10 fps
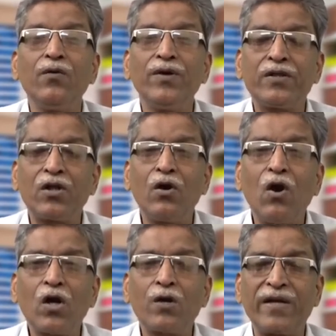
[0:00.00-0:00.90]
with
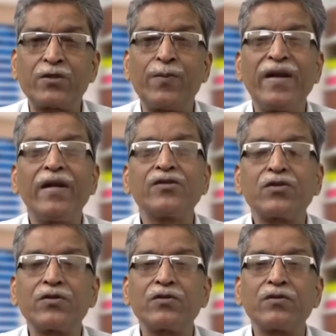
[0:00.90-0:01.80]
lot of
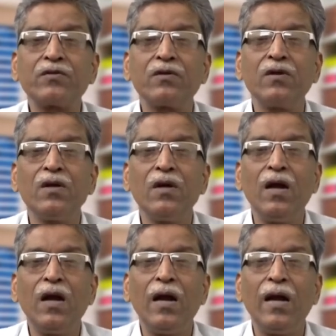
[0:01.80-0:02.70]
experience
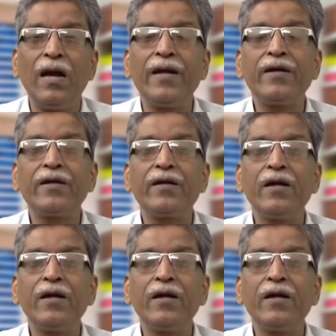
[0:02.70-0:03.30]
and